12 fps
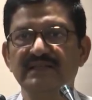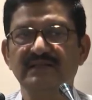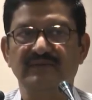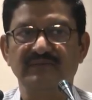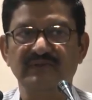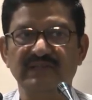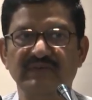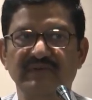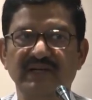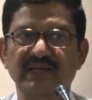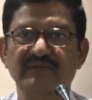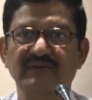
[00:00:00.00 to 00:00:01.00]
Because
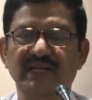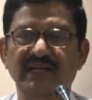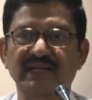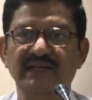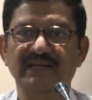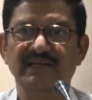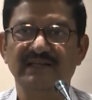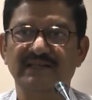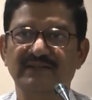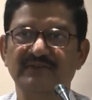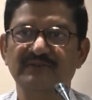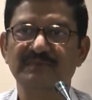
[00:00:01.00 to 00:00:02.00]
every day we read in
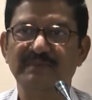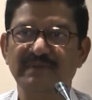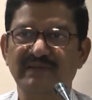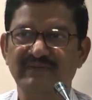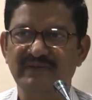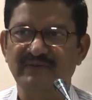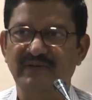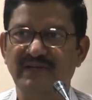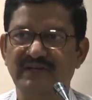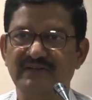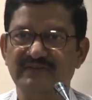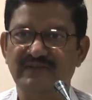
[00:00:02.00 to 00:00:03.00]
the newspaper, even today
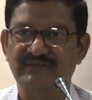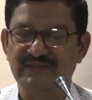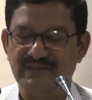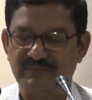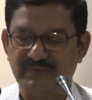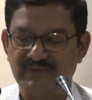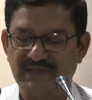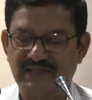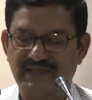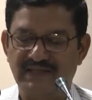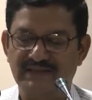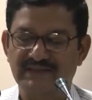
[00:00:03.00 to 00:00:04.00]
also it was
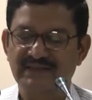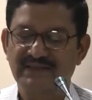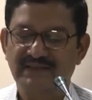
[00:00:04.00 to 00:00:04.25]
reported that